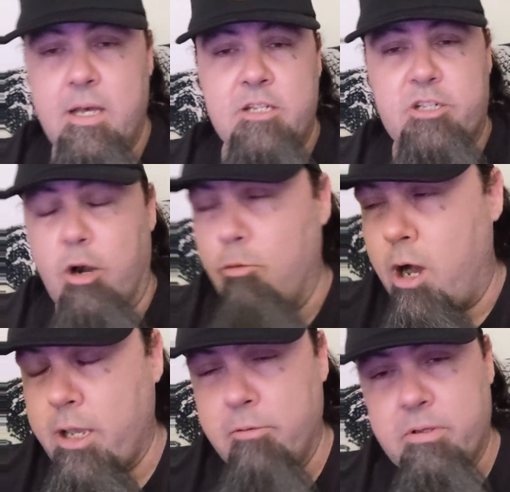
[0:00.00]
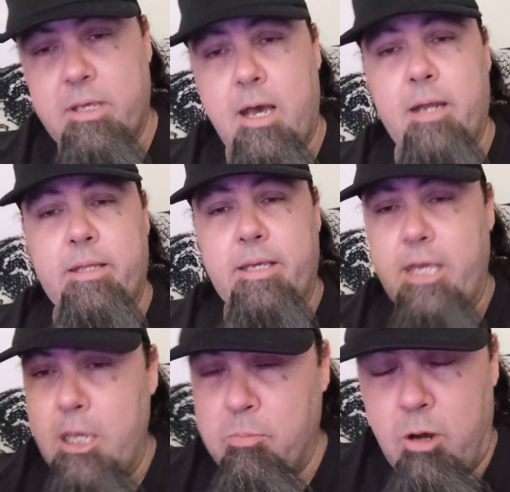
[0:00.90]
Start walking with God.
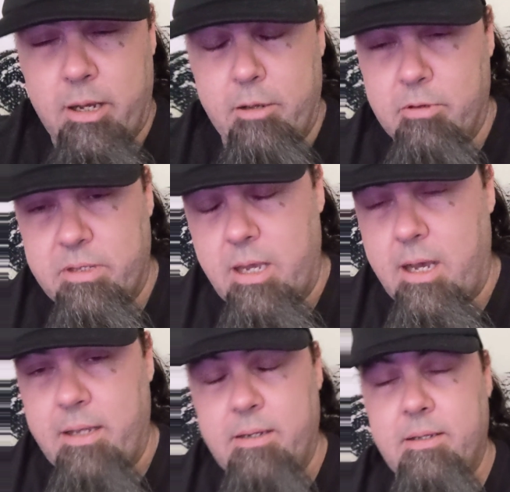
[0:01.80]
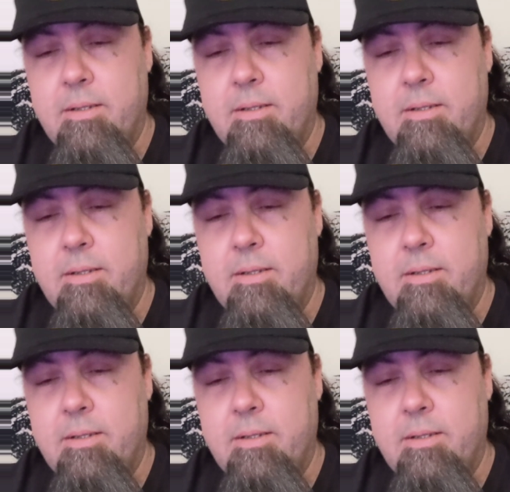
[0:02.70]
Keep walking with God.